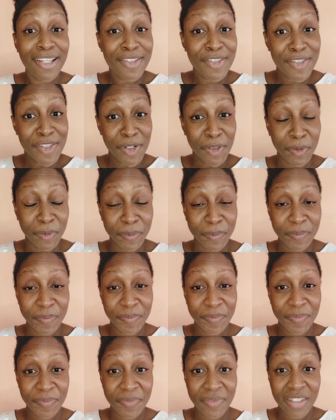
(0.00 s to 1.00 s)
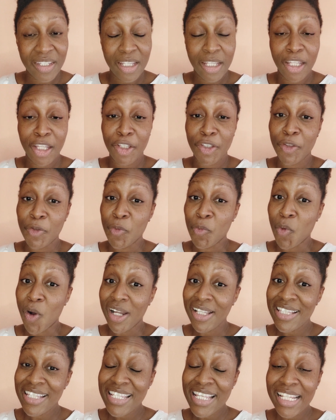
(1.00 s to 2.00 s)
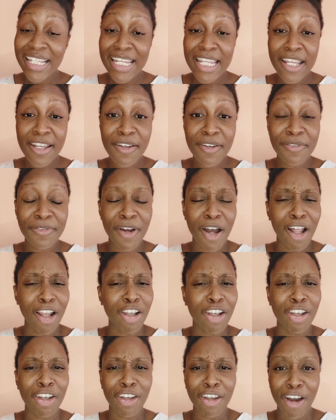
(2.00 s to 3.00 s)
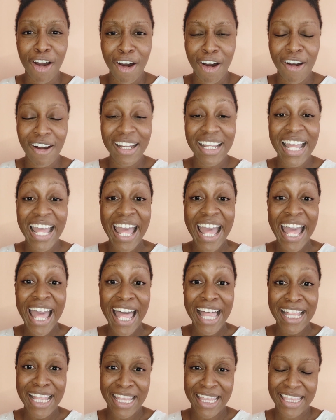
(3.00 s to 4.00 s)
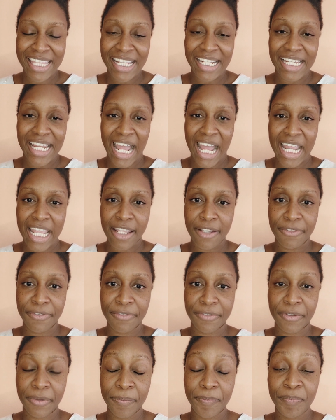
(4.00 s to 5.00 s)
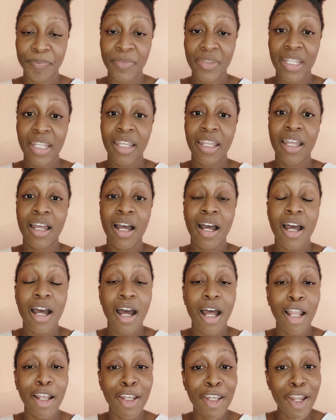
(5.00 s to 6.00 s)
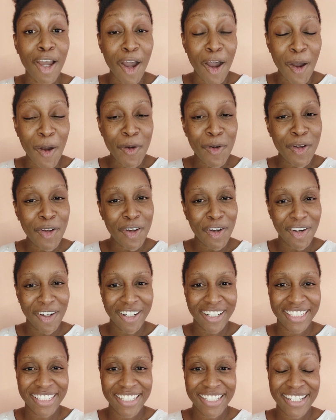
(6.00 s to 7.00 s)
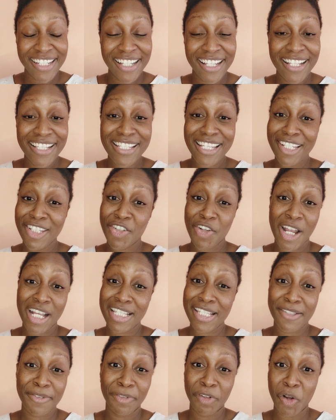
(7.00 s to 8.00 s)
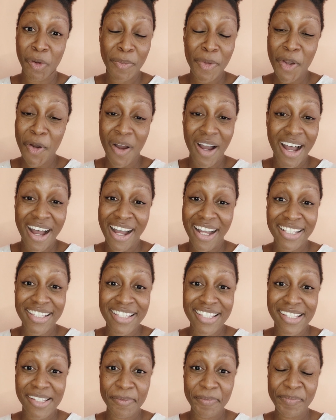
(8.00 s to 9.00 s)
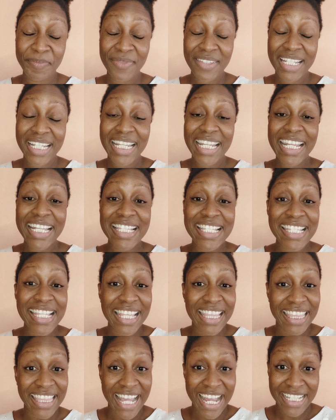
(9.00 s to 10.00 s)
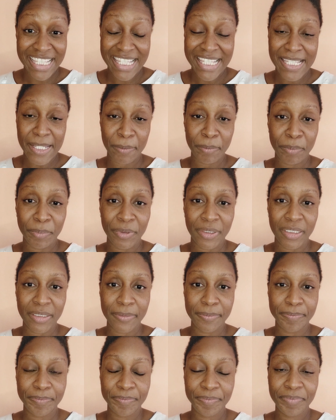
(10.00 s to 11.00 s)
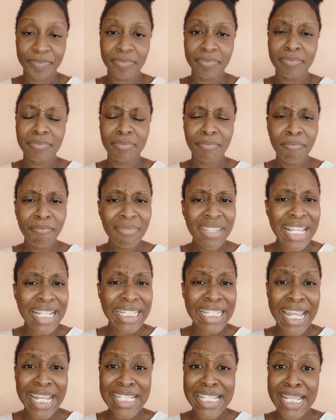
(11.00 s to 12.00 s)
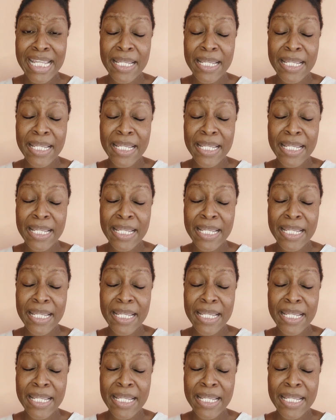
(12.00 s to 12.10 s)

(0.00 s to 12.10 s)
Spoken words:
So, you want to live a long, healthy life? Allow God to transform your heart. It's that simple. Let